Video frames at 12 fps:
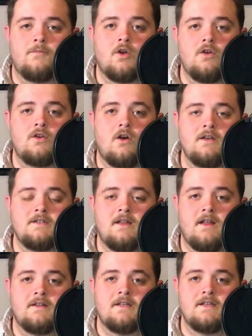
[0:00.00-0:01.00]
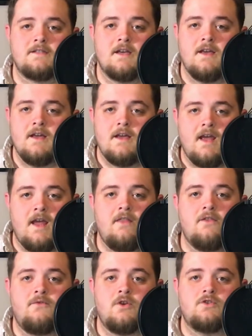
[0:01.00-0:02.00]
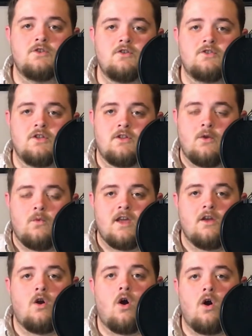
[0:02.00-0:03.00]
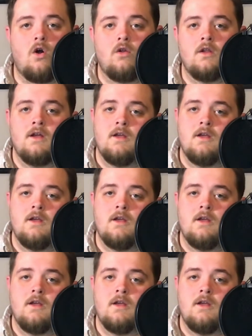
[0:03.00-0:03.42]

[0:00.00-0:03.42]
good content like this in the future so that we can all